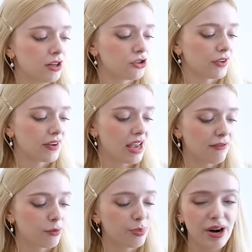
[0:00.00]
just to
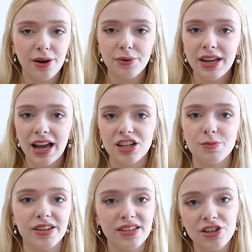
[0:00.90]
have a brown
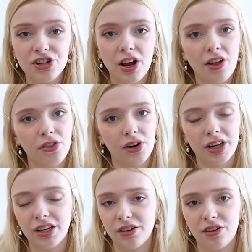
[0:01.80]
cashmere t-shirt that
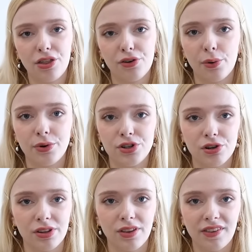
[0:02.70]
I can throw on
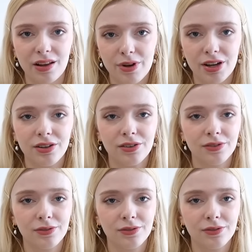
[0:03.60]
during the summer.